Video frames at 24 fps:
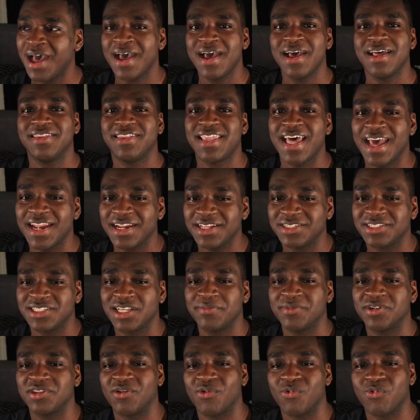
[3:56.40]
that is some
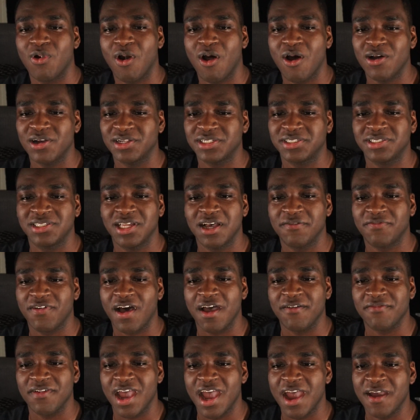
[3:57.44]
of the rawest stuff
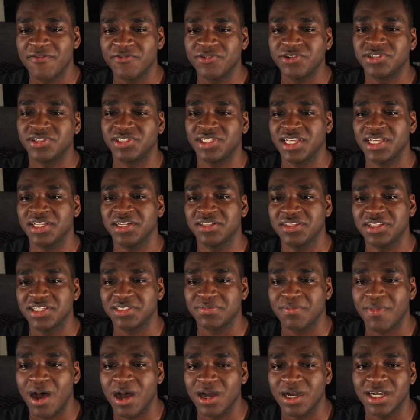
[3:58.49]
I've ever seen in this
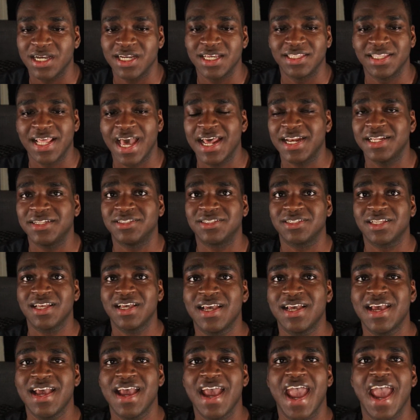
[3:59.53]
manga, and that is
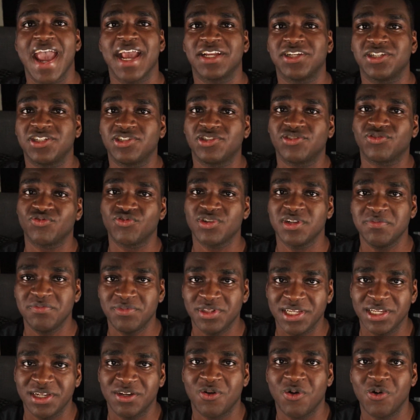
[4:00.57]

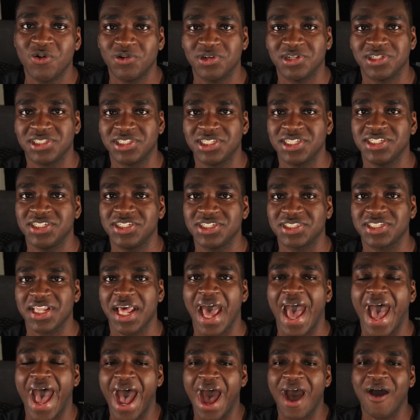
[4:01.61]
extremely cool to see just
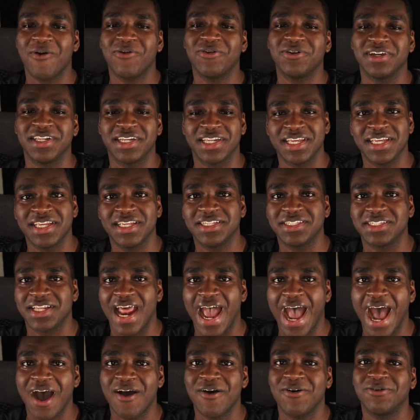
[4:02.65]
how it is, and
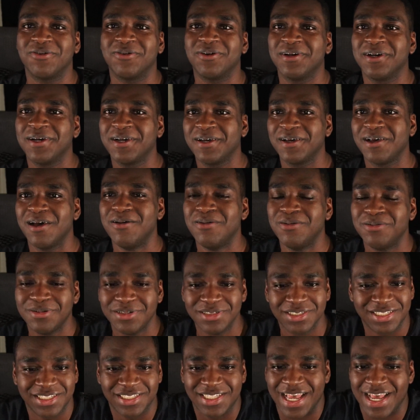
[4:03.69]
how
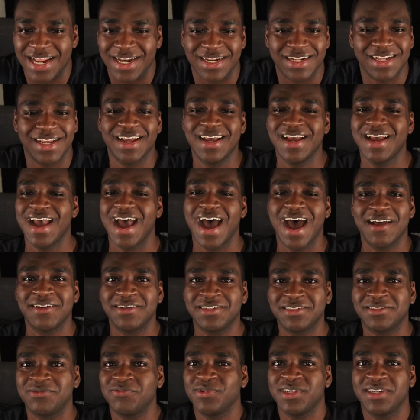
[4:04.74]

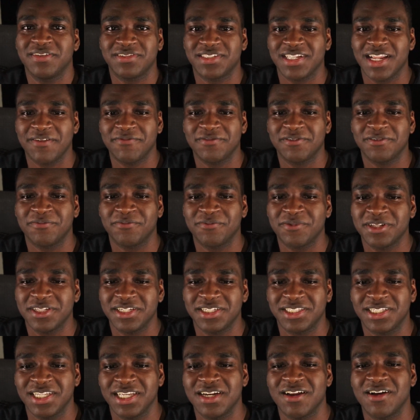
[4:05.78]
we just never really
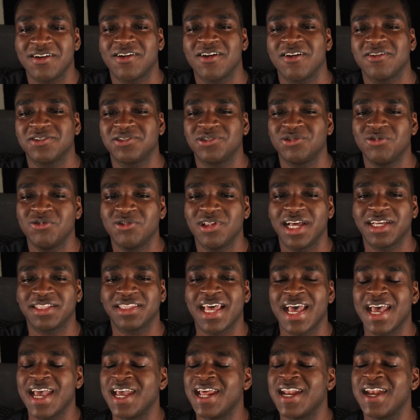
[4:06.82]
seen a cursed tool like
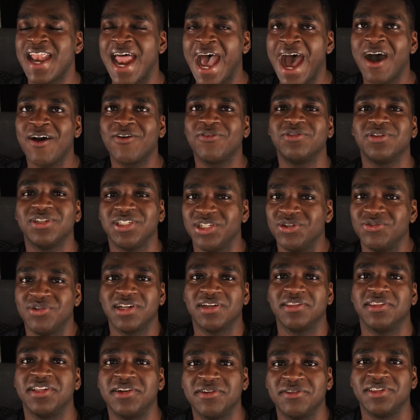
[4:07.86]
that. And now Yuta
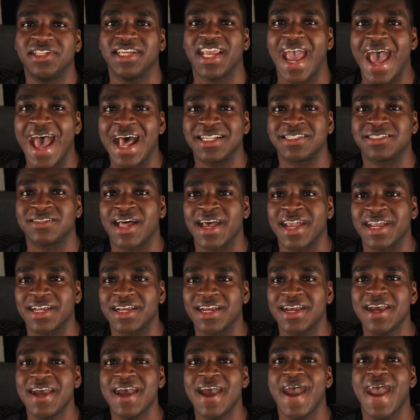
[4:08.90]
literally has
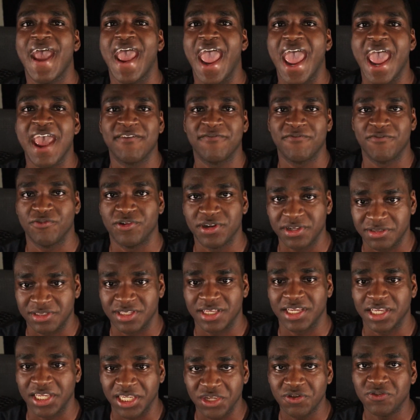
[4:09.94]

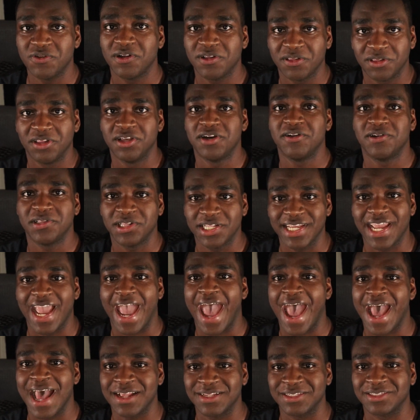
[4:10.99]
everything. Yuta literally
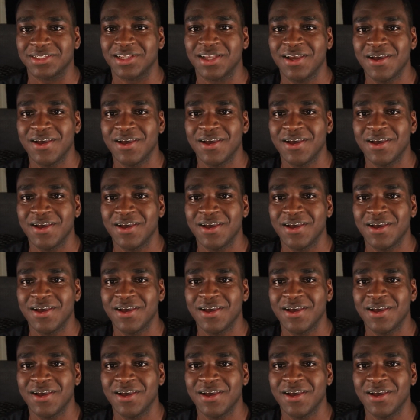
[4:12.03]
has